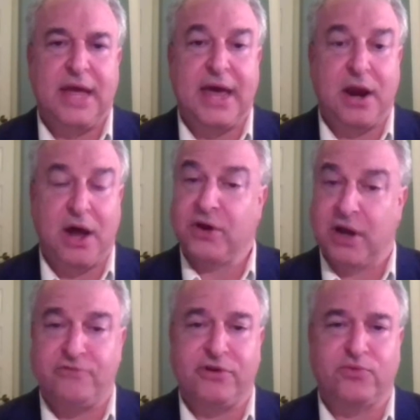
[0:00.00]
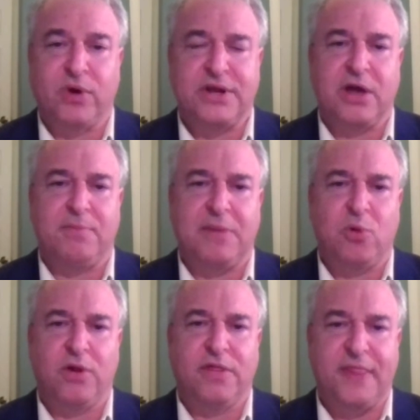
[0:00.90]
and other countries went down by
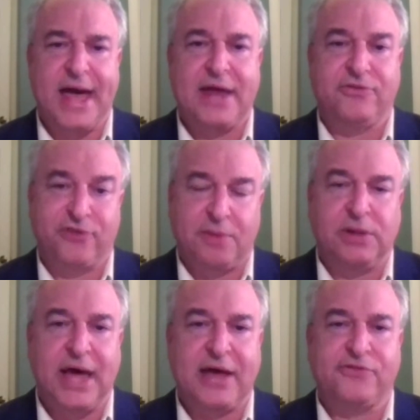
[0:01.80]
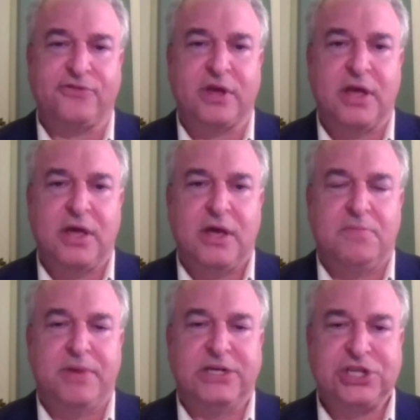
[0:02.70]
more than that, some less.
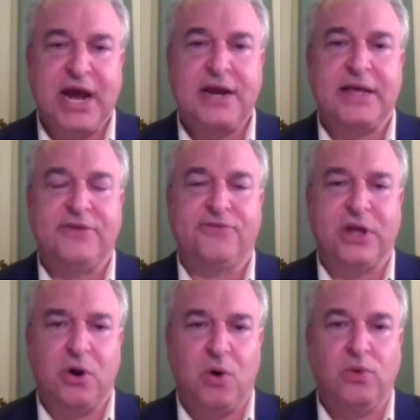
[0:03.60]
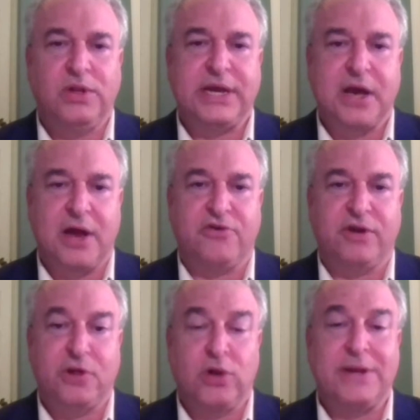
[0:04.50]
But China is the only
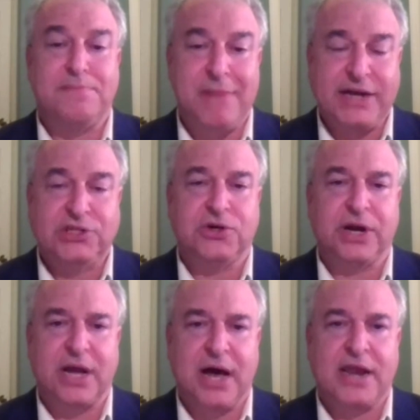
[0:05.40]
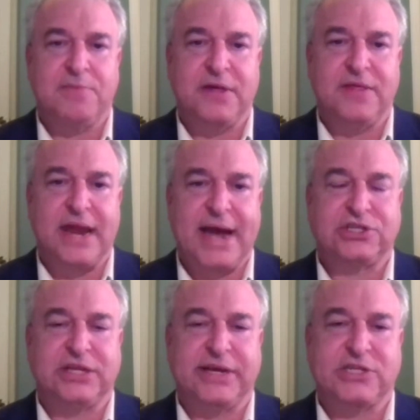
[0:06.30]
country, the only major economy that
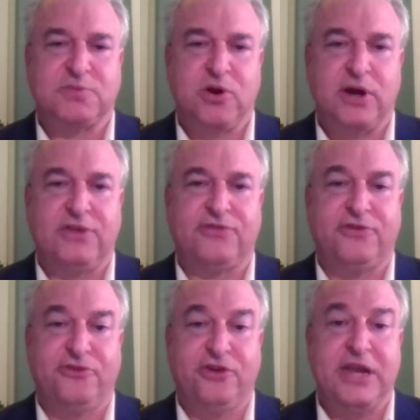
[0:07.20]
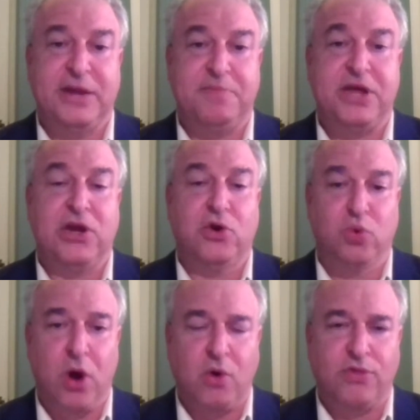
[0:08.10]
actually experienced GDP
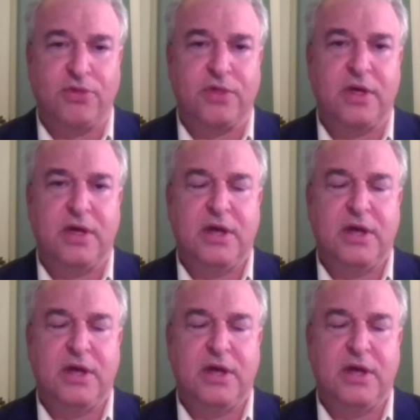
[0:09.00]
growth